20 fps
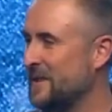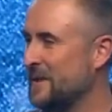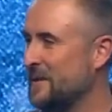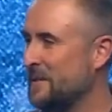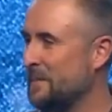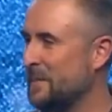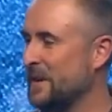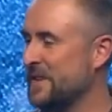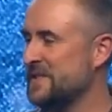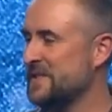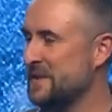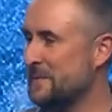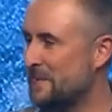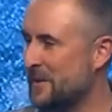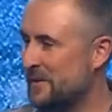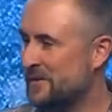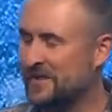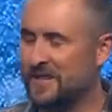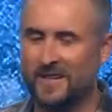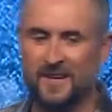but it's the
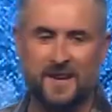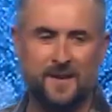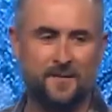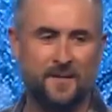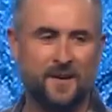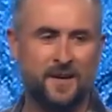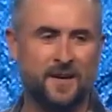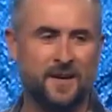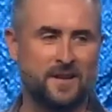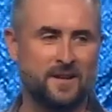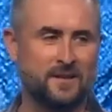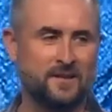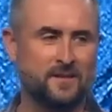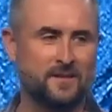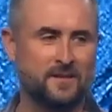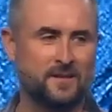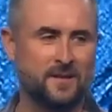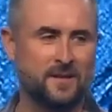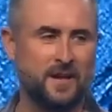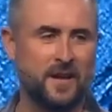most significant.
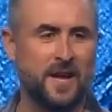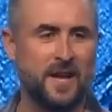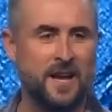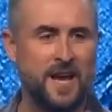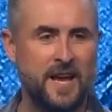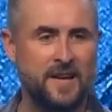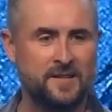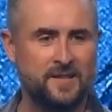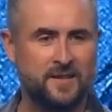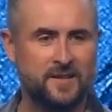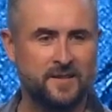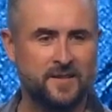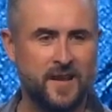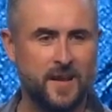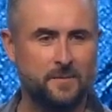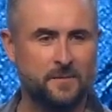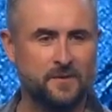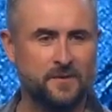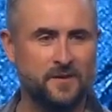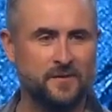And as
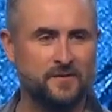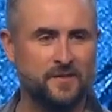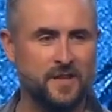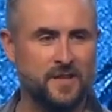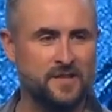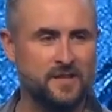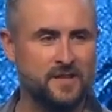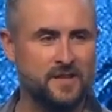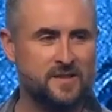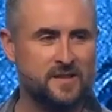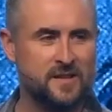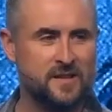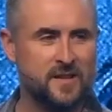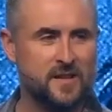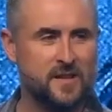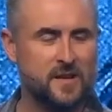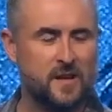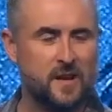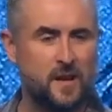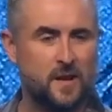disciples of Jesus,
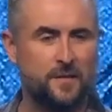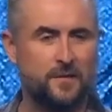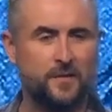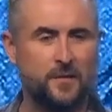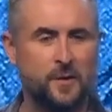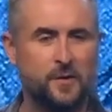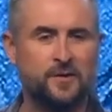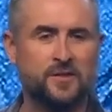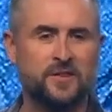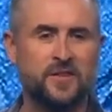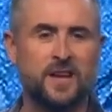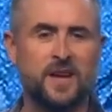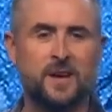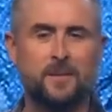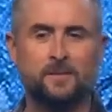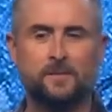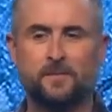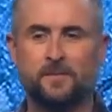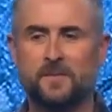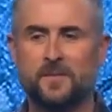our first
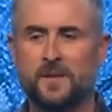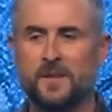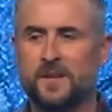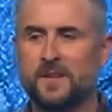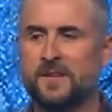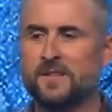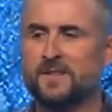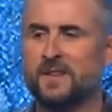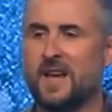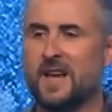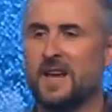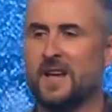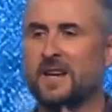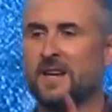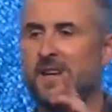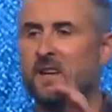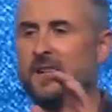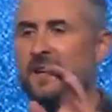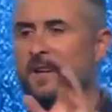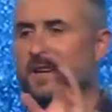step is
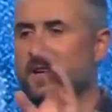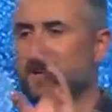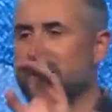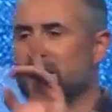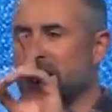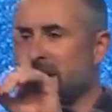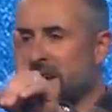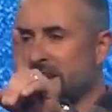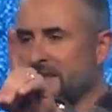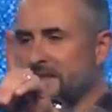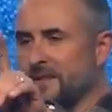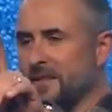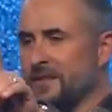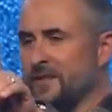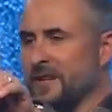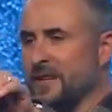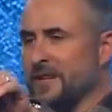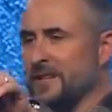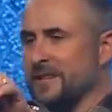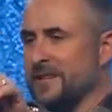saying, yes to
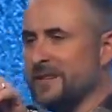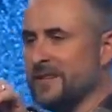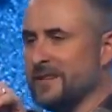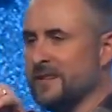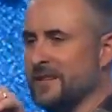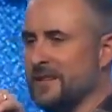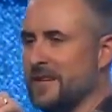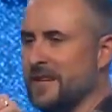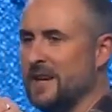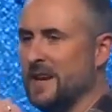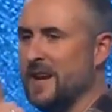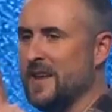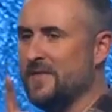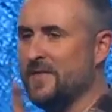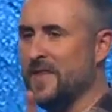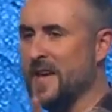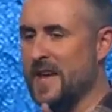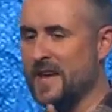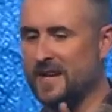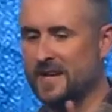Jesus,
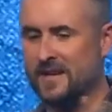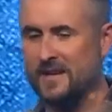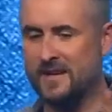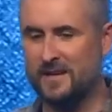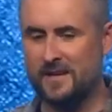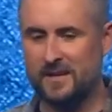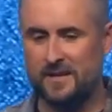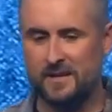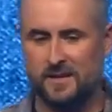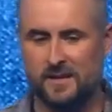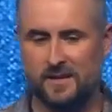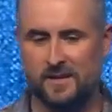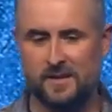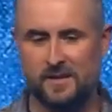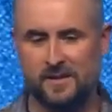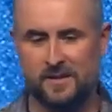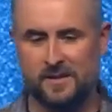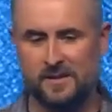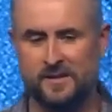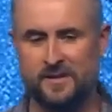and
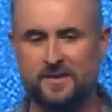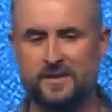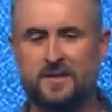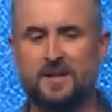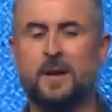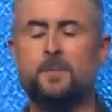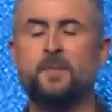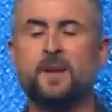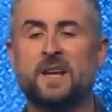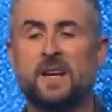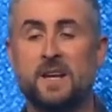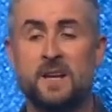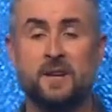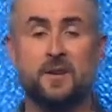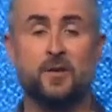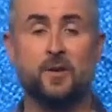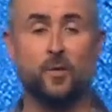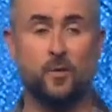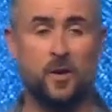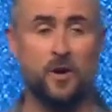then stepping
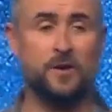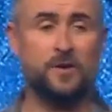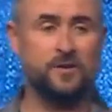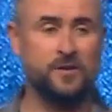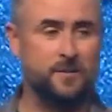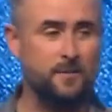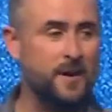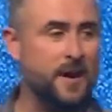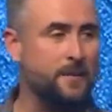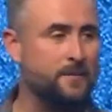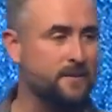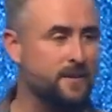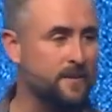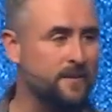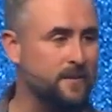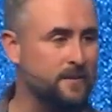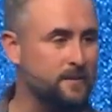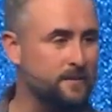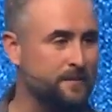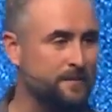into the waters of baptism.